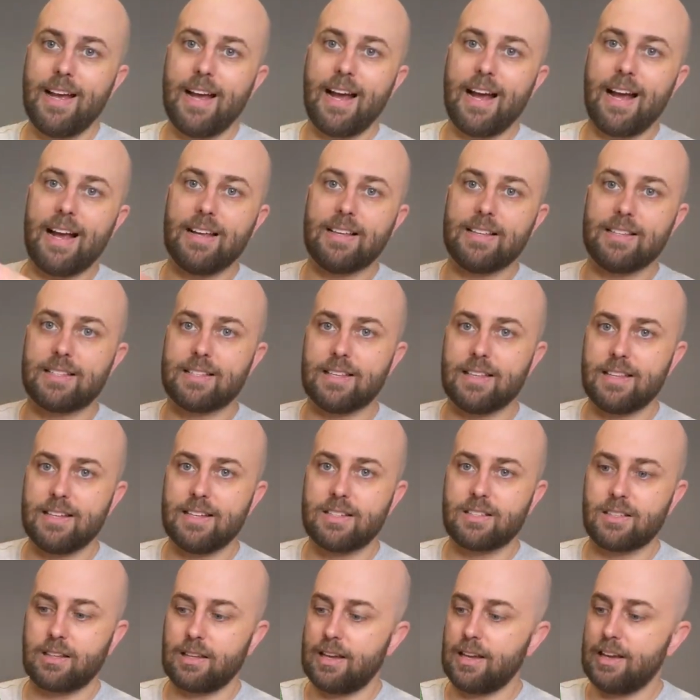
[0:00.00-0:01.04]
has
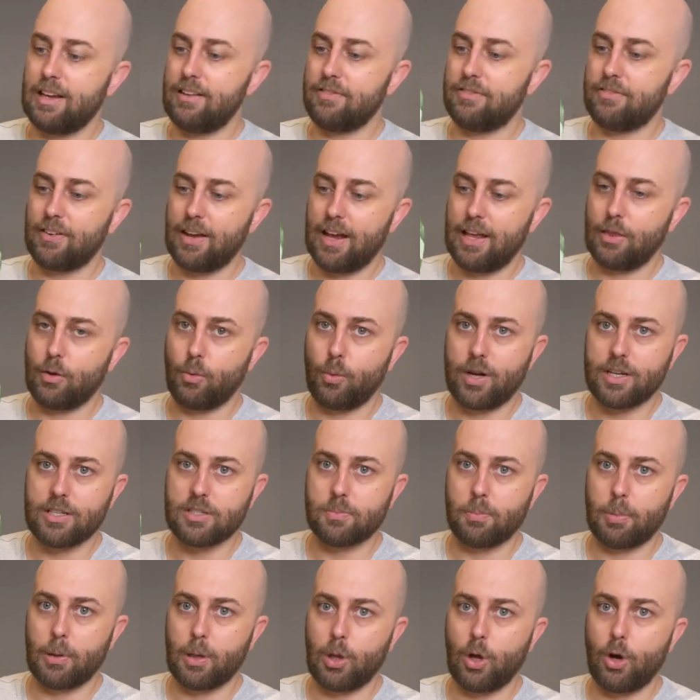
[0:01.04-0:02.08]
this leaf and the ones
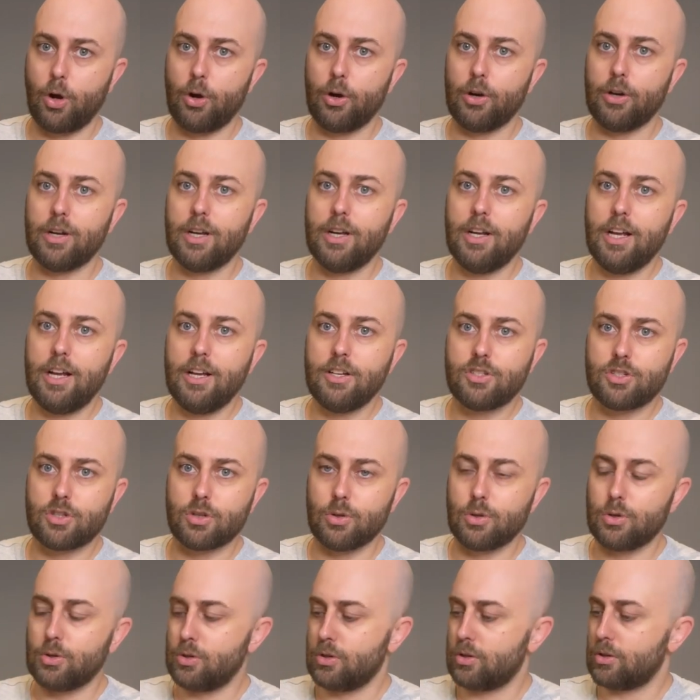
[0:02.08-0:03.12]
below
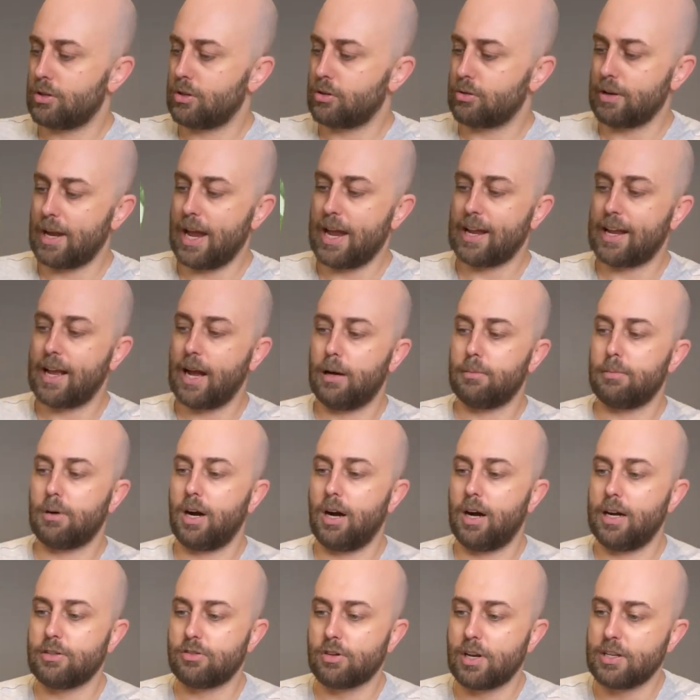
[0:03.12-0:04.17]
to create
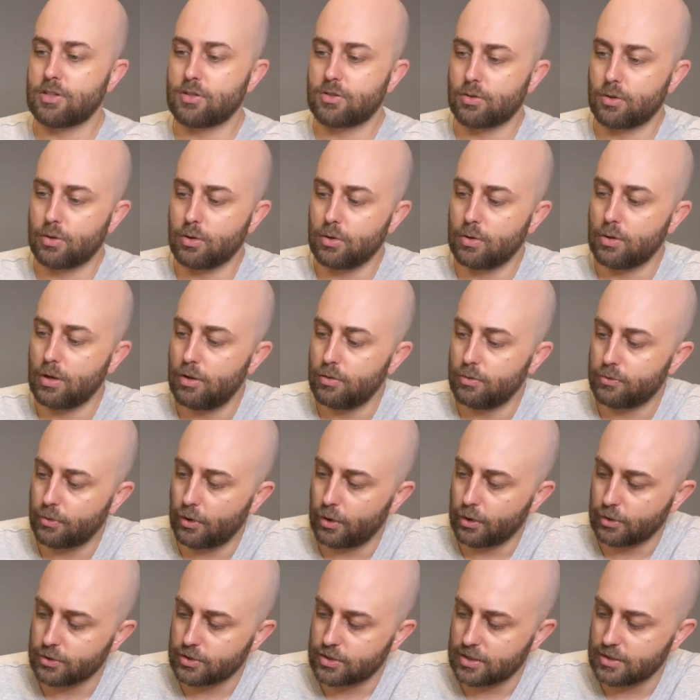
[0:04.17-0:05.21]
carbohydrates through
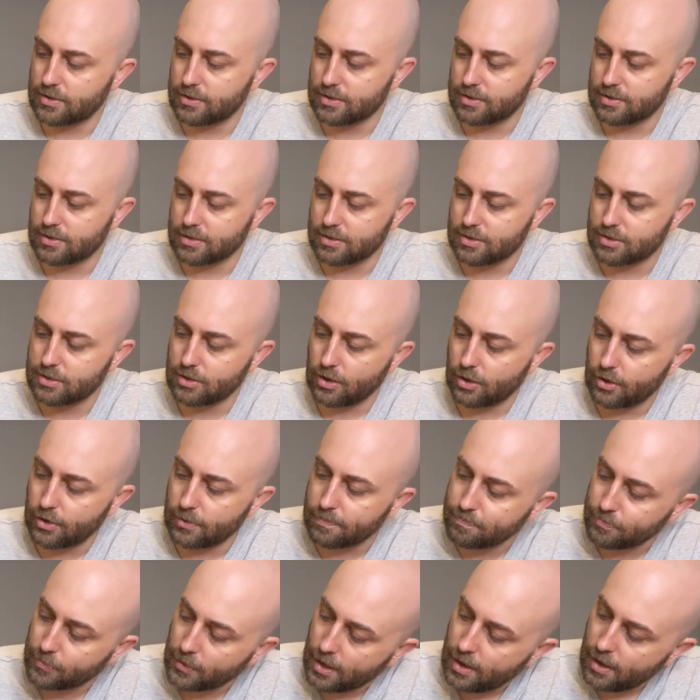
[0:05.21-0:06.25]
photosynthesis. So
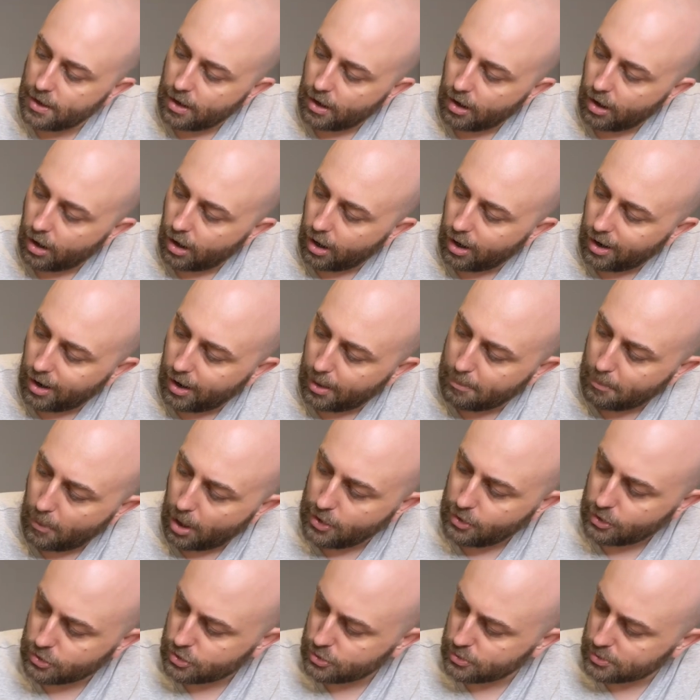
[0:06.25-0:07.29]
I
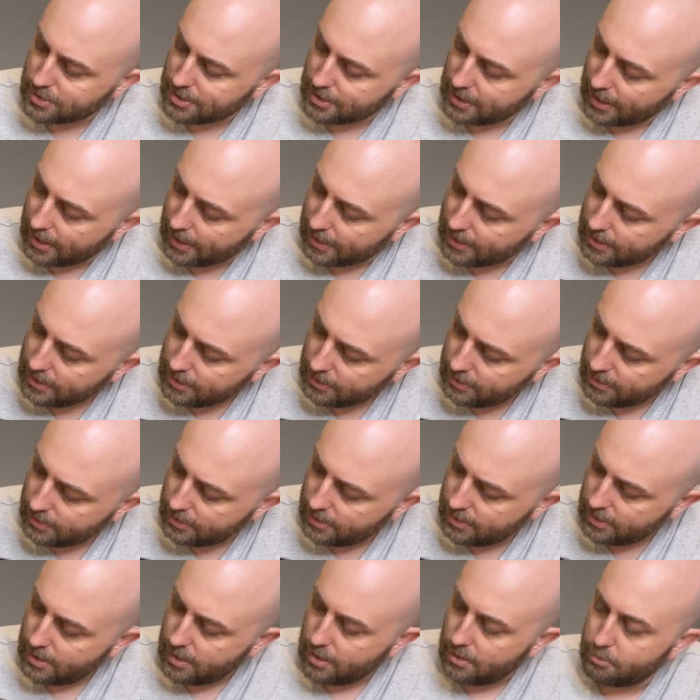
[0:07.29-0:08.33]
might not do it today,
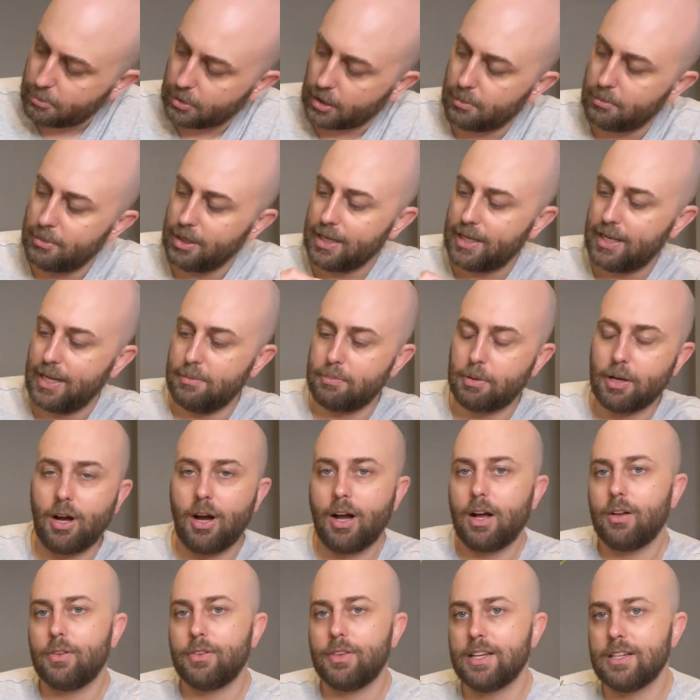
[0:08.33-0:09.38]
but I'm gonna keep an
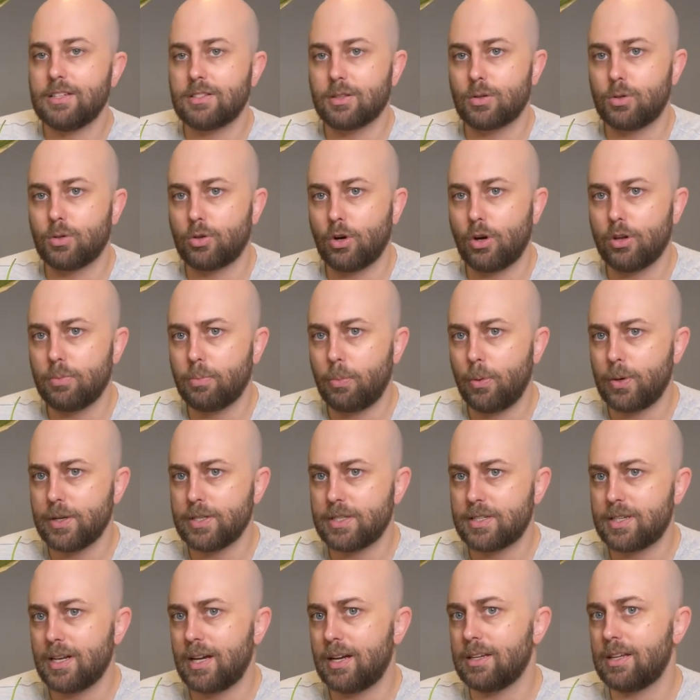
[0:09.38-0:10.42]
eye on these little growth
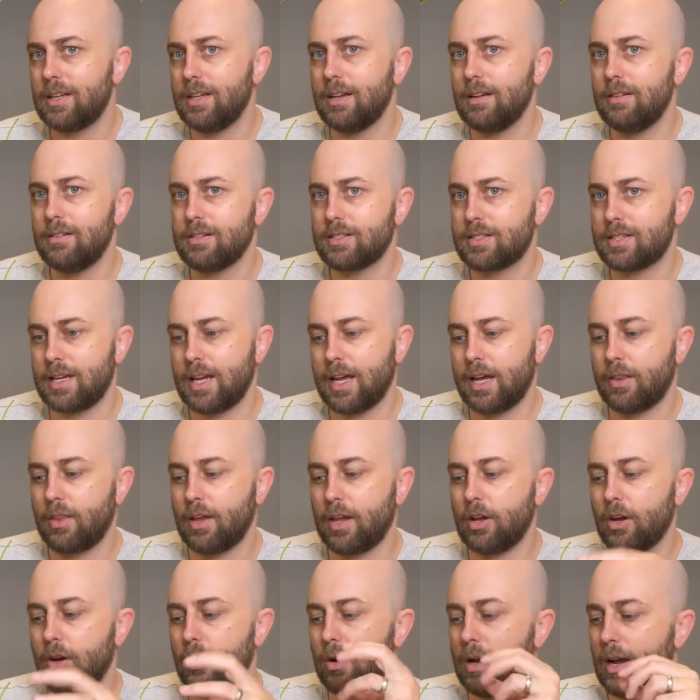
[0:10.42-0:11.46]
points down here and see how they
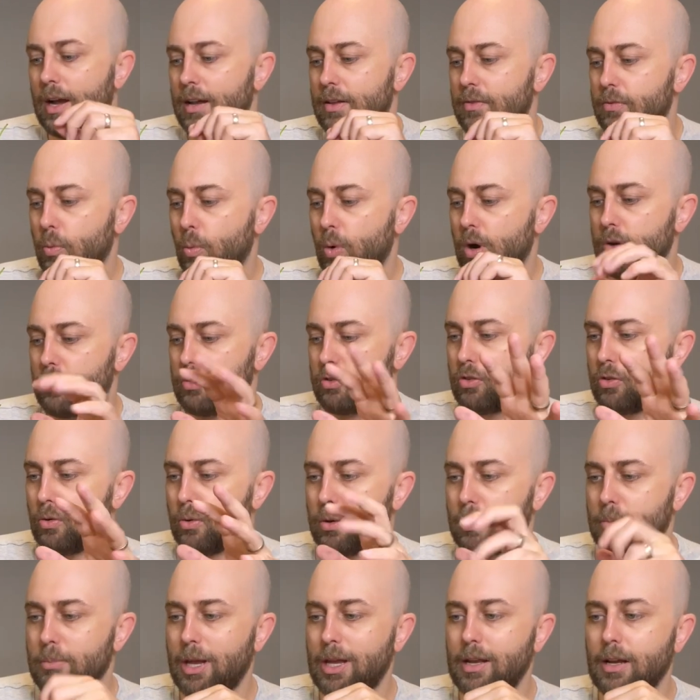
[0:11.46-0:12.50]
go. And if one or two
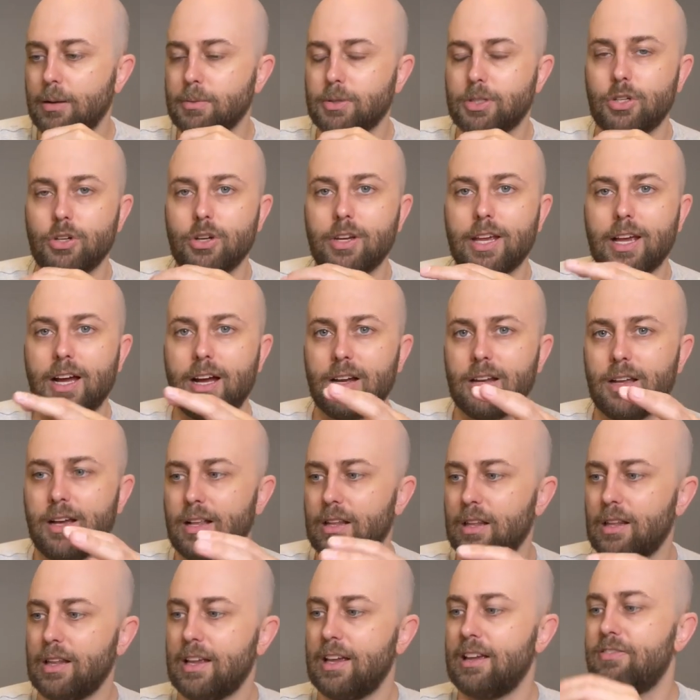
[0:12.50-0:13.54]
of them end up shooting out a
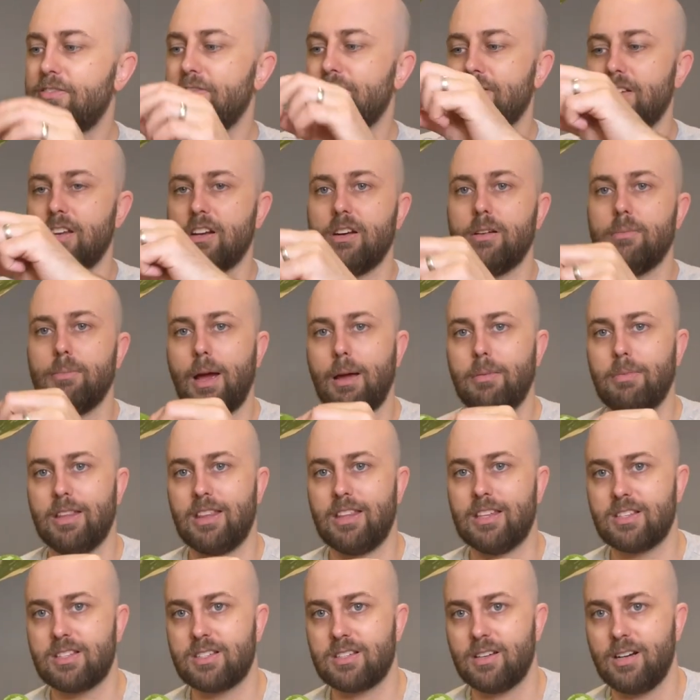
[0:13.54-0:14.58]
leaf, you know, maybe
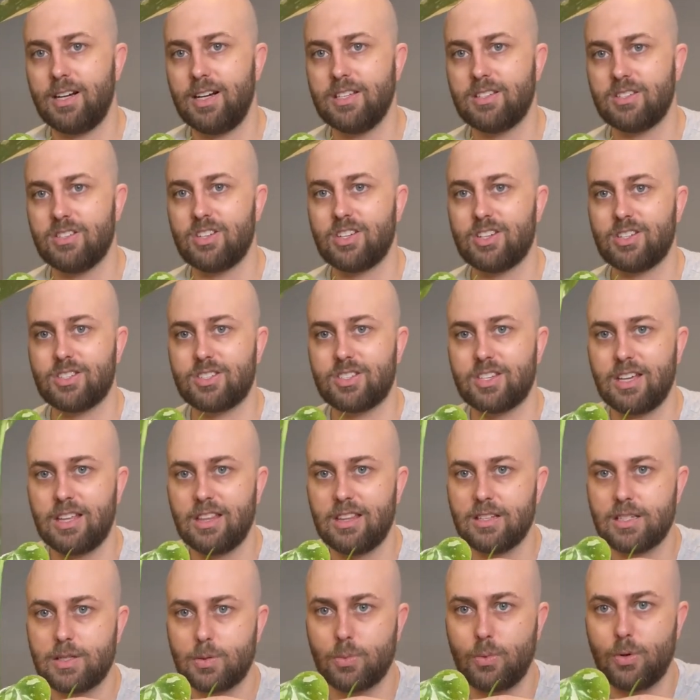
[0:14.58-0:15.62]
this size, and you can see
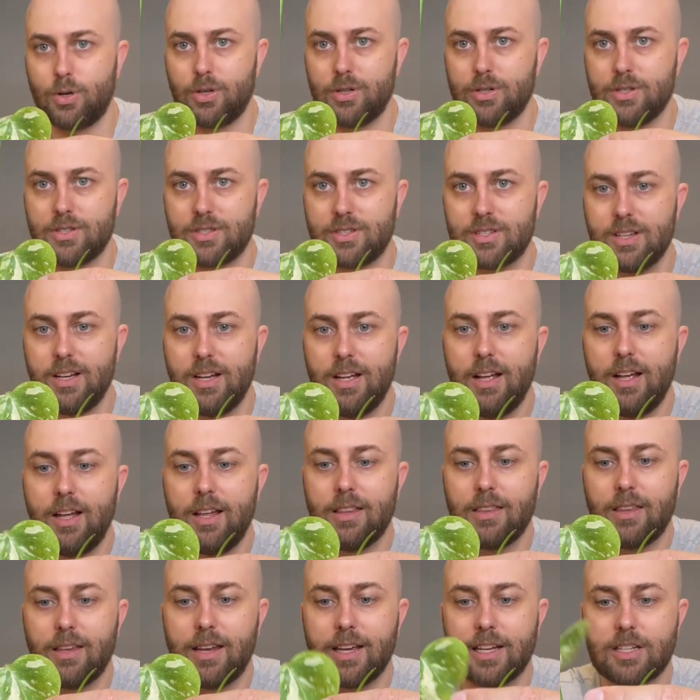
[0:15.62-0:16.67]
this was
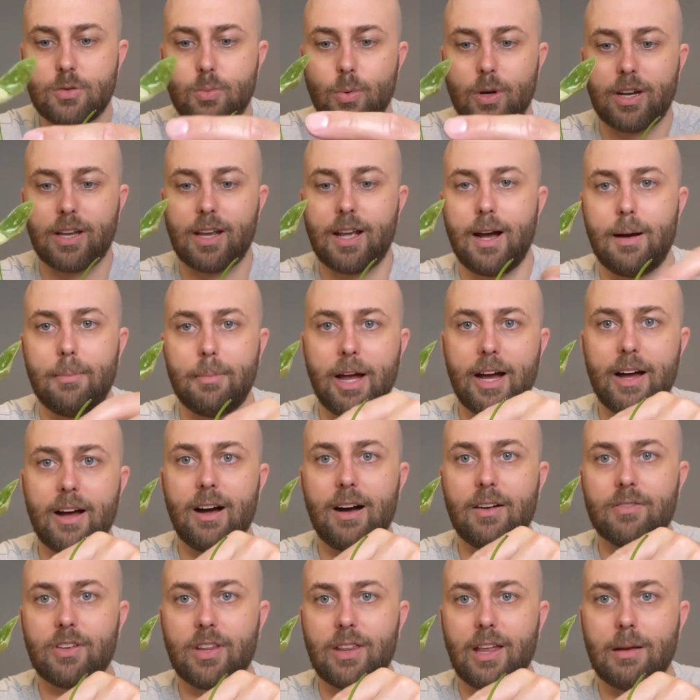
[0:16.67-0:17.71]
the next one to come out
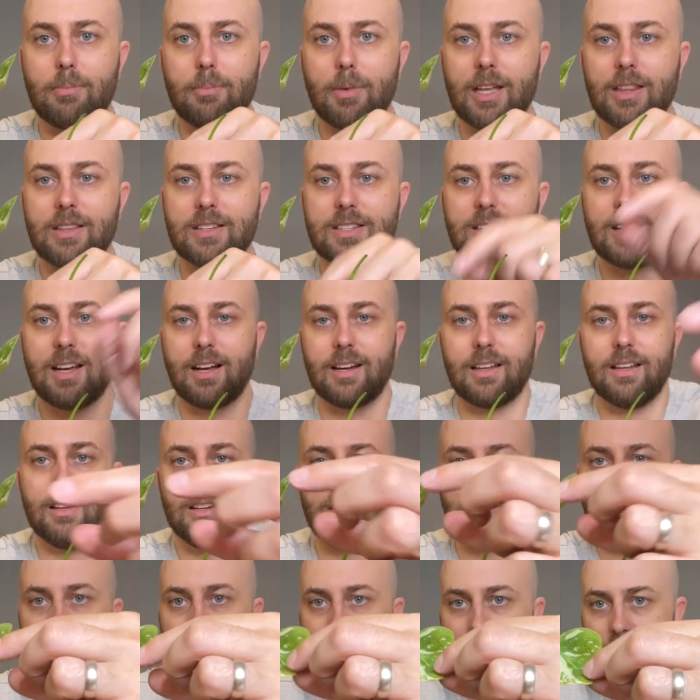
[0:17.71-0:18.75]
after they'd made this cutting, and
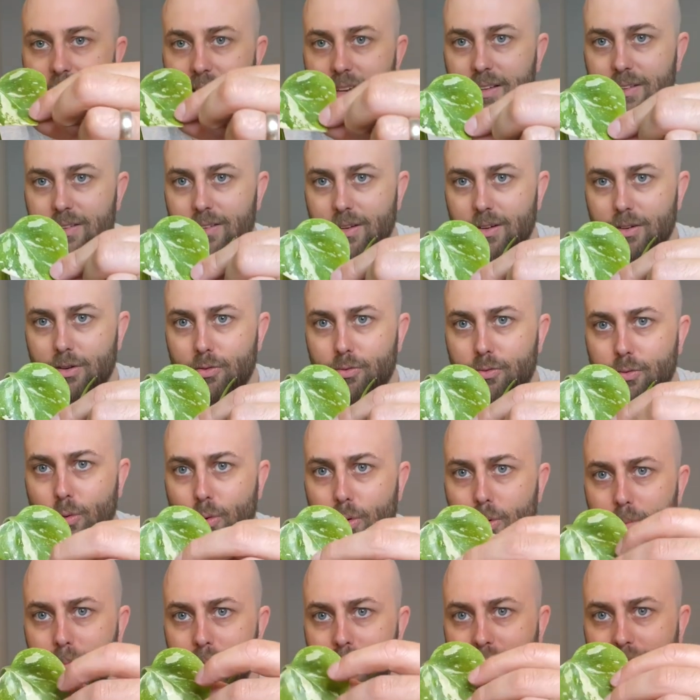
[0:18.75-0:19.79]
you can see it's sort of
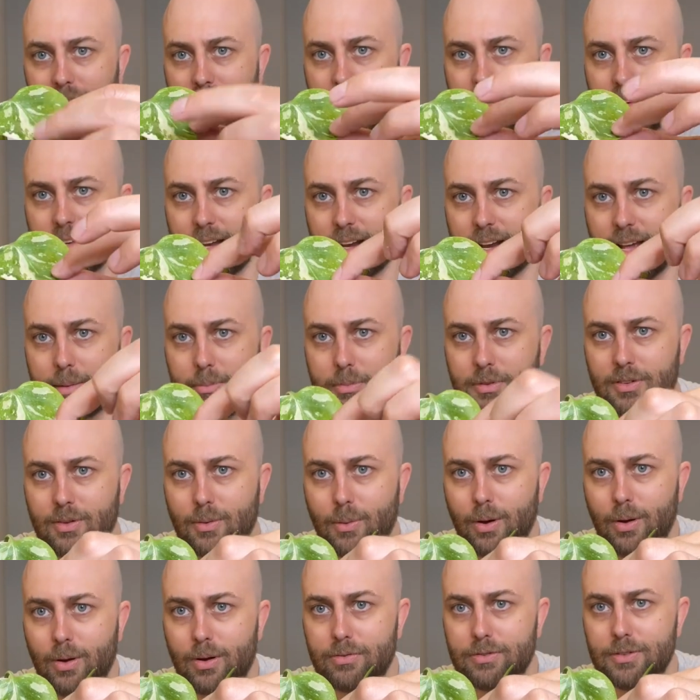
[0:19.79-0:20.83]
deformed. That happens
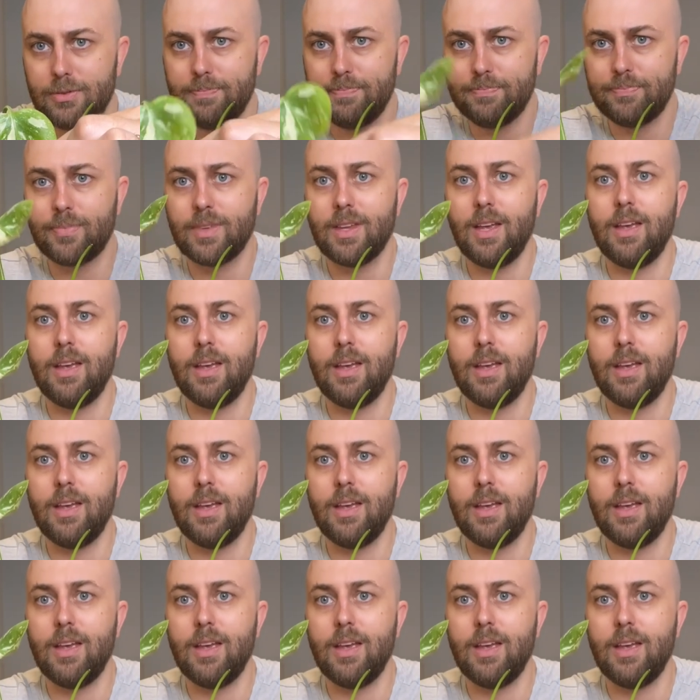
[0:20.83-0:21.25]
quite often.